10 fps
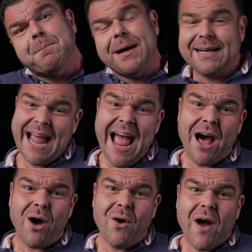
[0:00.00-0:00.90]
But
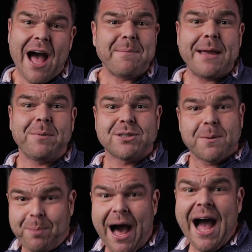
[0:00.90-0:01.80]
now I'm able to
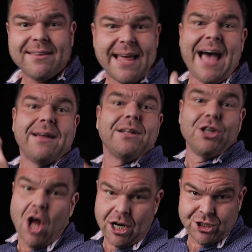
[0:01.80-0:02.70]
buy that
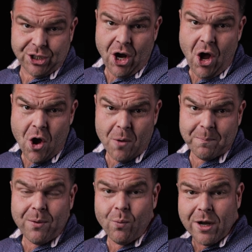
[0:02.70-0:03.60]
larger home.
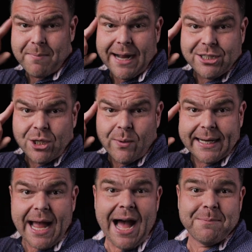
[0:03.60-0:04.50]
What am I
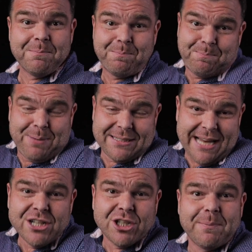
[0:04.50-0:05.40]
doing? I'm
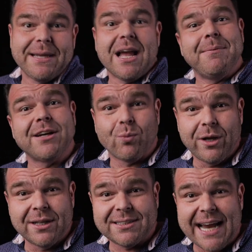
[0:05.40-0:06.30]
potentially becoming a
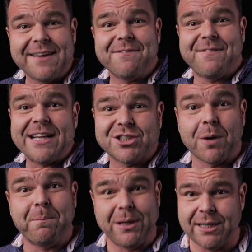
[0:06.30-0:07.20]
real estate
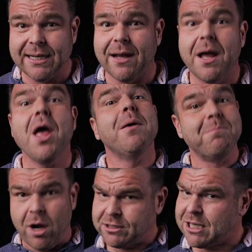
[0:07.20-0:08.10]
investor, building a
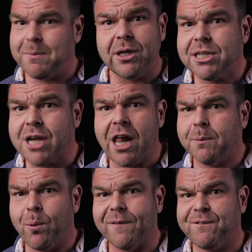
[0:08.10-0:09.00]
multi-million-dollar
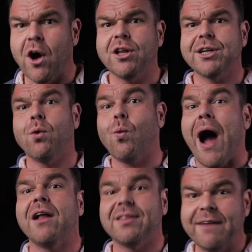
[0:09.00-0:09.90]
portfolio
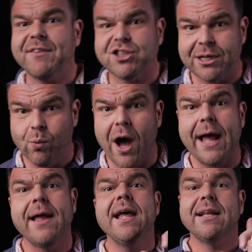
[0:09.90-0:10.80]
while leveraging
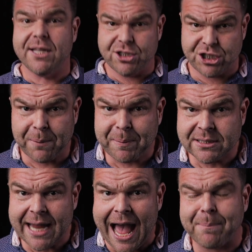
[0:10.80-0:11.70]
what? The
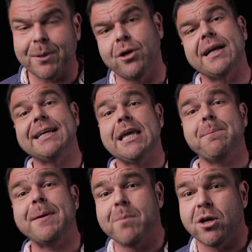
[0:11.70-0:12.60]
cheapest capital and
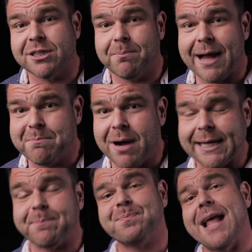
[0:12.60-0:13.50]
keeping most of my
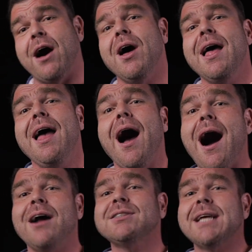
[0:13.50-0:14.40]
money. Now,
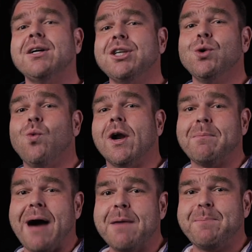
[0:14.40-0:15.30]
I'll tell you one of
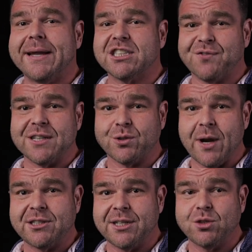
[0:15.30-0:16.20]
my biggest
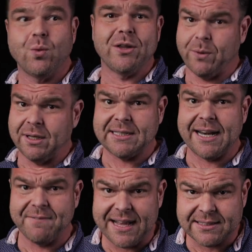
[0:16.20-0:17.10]
frustrations with real
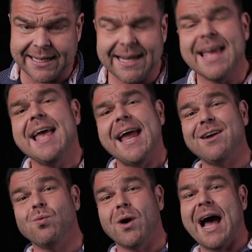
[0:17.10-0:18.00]
estate investing,
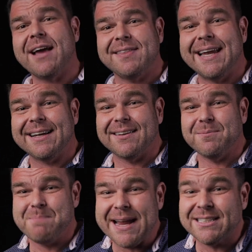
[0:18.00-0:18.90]
and what I think
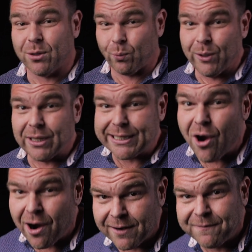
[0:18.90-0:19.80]
makes it really
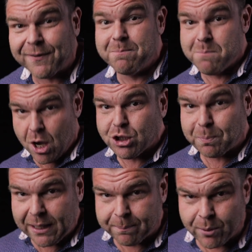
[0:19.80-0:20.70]
hard for most
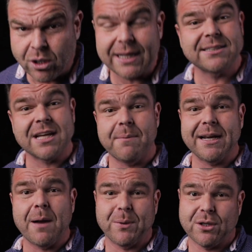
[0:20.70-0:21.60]
people, is
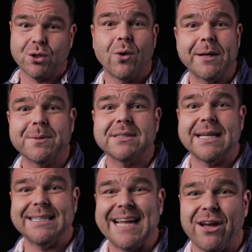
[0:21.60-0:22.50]
coming up with the
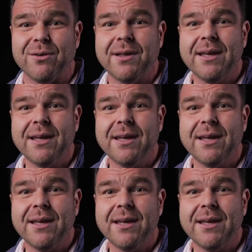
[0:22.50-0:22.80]
20% down.